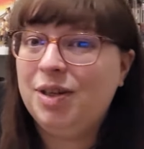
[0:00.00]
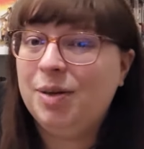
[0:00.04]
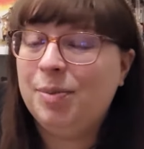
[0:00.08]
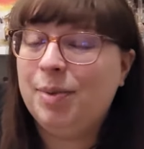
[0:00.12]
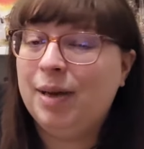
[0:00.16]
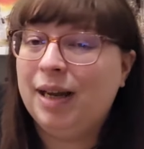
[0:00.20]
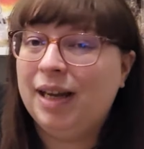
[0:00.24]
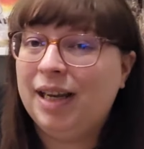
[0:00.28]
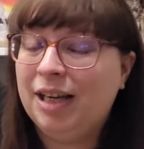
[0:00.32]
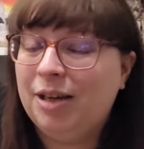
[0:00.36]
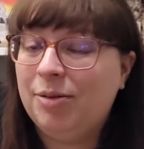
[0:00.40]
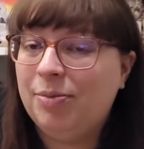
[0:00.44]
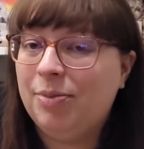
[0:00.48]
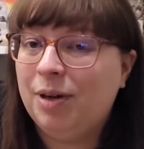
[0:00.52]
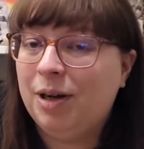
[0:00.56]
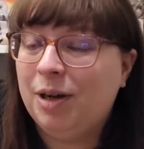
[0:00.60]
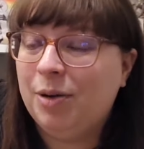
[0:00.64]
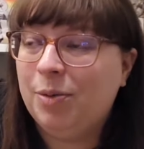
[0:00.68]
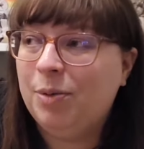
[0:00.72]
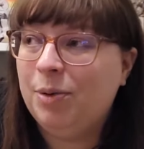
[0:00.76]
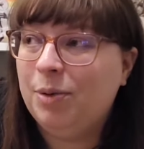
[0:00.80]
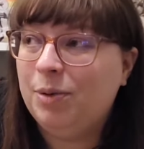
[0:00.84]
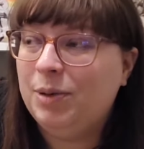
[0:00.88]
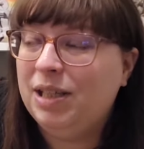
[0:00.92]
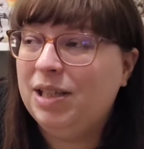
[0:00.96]
number eight, but I
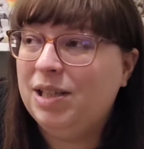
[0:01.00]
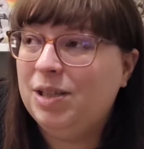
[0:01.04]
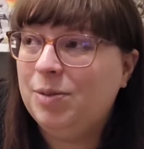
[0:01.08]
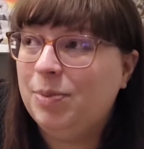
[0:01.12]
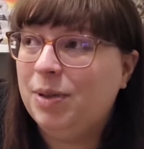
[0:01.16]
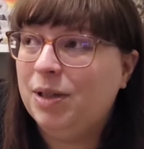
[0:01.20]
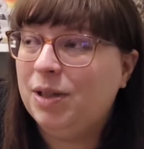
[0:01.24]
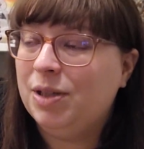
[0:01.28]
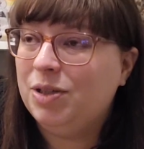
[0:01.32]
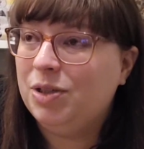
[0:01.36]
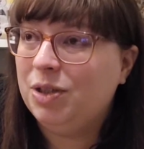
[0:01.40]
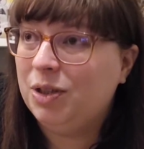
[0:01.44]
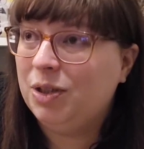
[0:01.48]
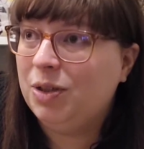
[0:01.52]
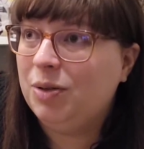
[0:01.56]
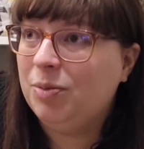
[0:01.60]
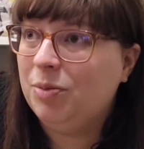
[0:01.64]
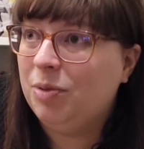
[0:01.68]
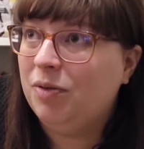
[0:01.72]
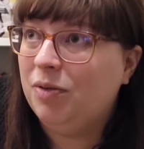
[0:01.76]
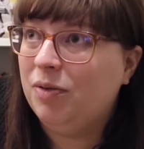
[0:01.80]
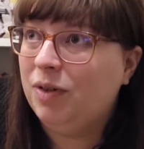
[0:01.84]
will need to buy two more